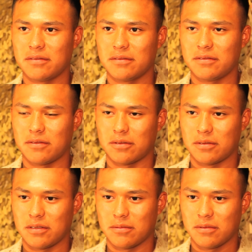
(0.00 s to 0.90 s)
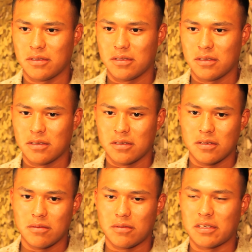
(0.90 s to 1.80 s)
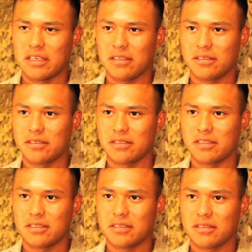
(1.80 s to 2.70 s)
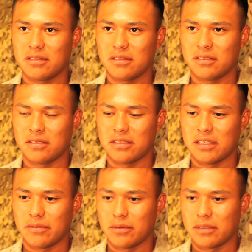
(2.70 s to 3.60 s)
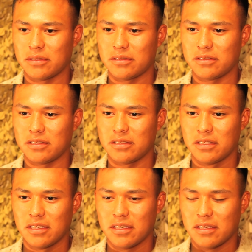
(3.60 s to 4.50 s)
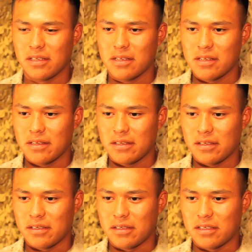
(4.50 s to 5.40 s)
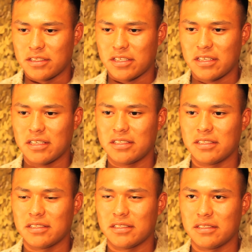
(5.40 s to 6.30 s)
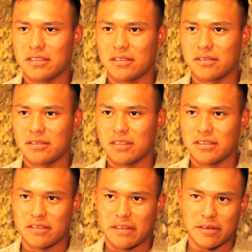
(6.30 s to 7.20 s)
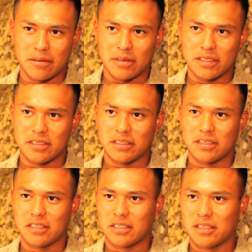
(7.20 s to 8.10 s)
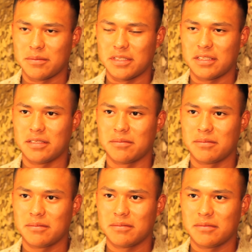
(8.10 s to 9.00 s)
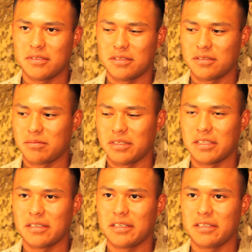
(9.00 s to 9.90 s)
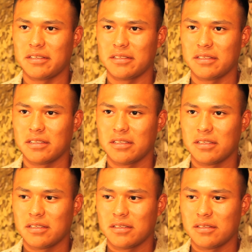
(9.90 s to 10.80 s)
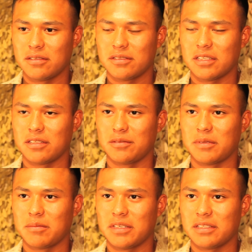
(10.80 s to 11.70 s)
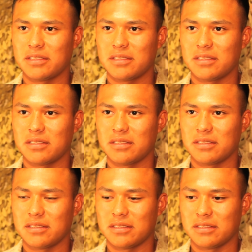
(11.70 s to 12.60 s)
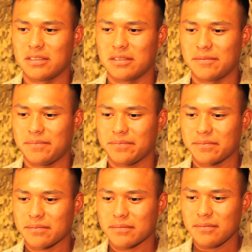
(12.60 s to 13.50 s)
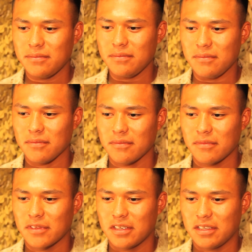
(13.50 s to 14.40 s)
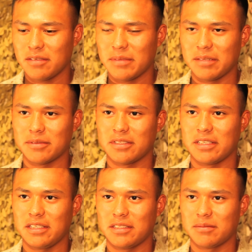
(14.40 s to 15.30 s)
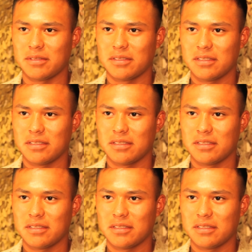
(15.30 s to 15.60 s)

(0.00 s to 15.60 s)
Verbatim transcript: for, for uh, what our elders did. The uh, Navajo elders did. And I try not to, you know, as they were watching, I try not to upset them, you know, being out here. And I was trying to do my best. And you're gonna make mistakes, but